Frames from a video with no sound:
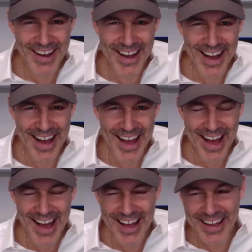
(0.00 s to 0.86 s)

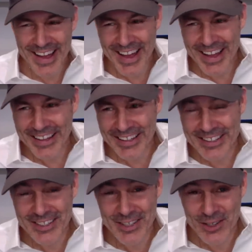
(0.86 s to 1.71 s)
at
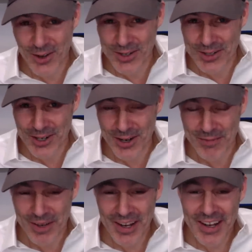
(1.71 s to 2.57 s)
least in the short term,